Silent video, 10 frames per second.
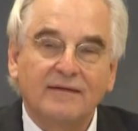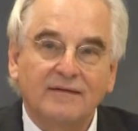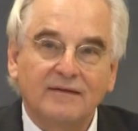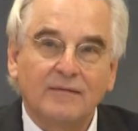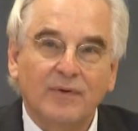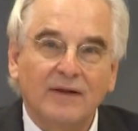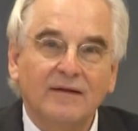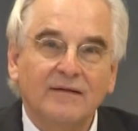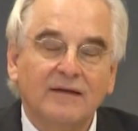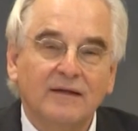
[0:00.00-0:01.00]

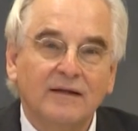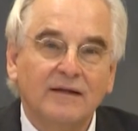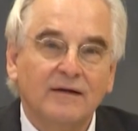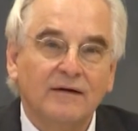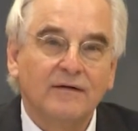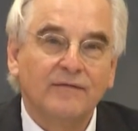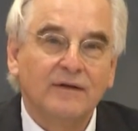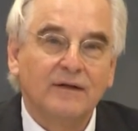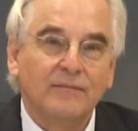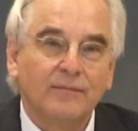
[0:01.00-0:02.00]
administration carries
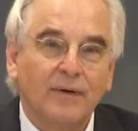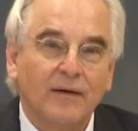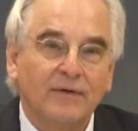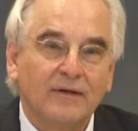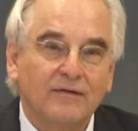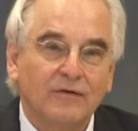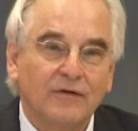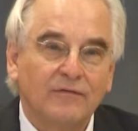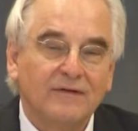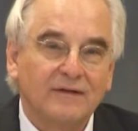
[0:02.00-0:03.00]
special importance
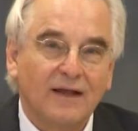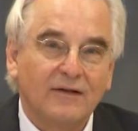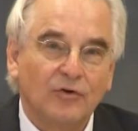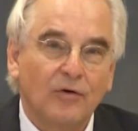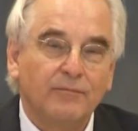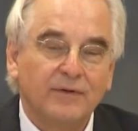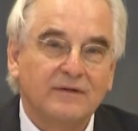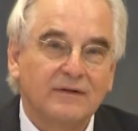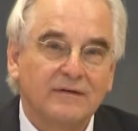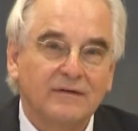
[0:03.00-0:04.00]
right after the justice
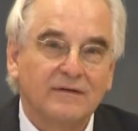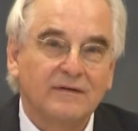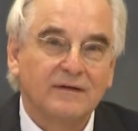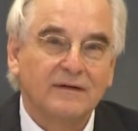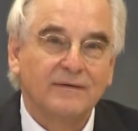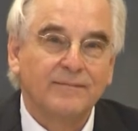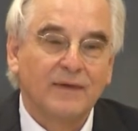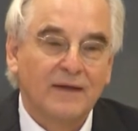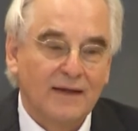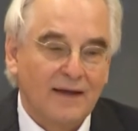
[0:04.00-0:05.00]
reform.
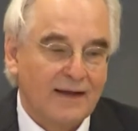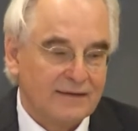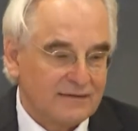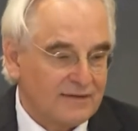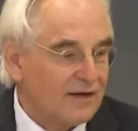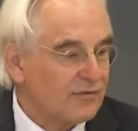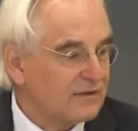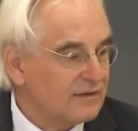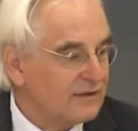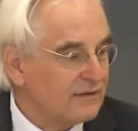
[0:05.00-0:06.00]
He went on,
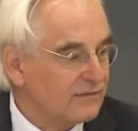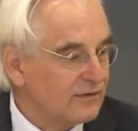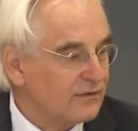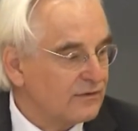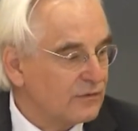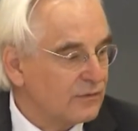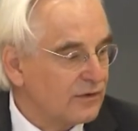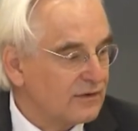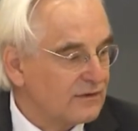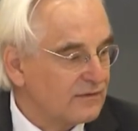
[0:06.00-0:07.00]
the stability
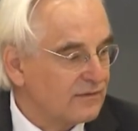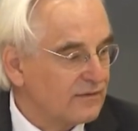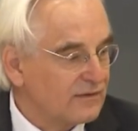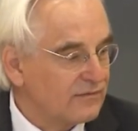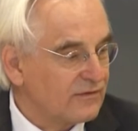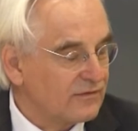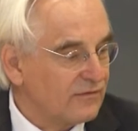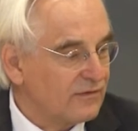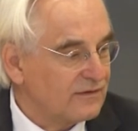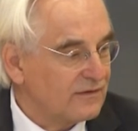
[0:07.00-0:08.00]
of public services
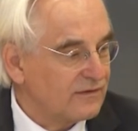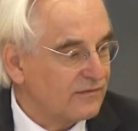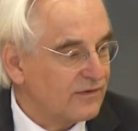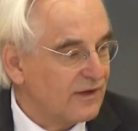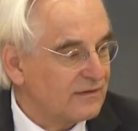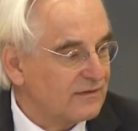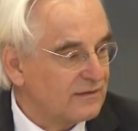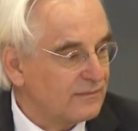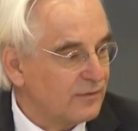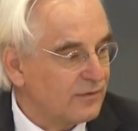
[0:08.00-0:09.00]
and the competence and
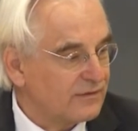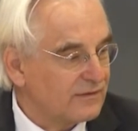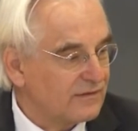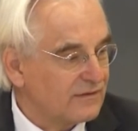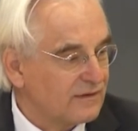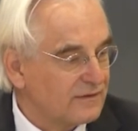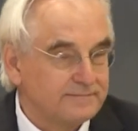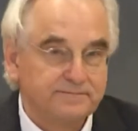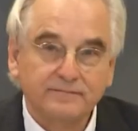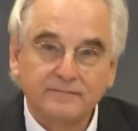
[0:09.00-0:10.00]
integrity of those
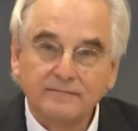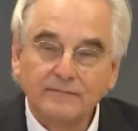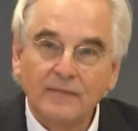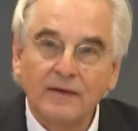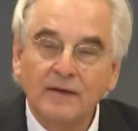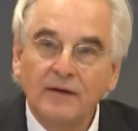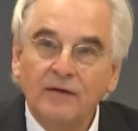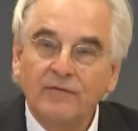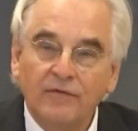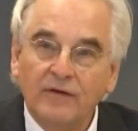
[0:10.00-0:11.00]
who work in civil
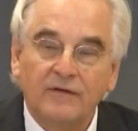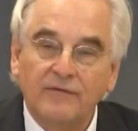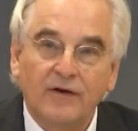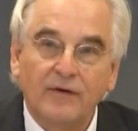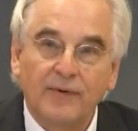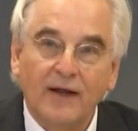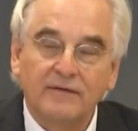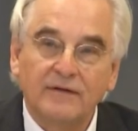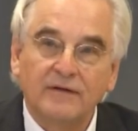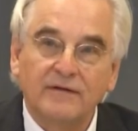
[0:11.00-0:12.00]
service are of
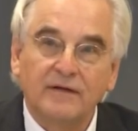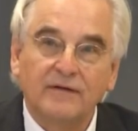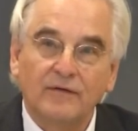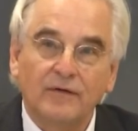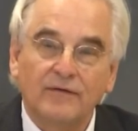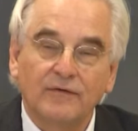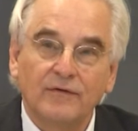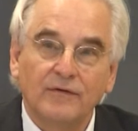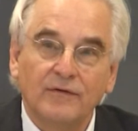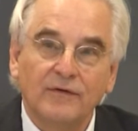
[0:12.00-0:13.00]
extraordinary
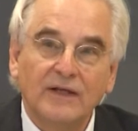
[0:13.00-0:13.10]
importance.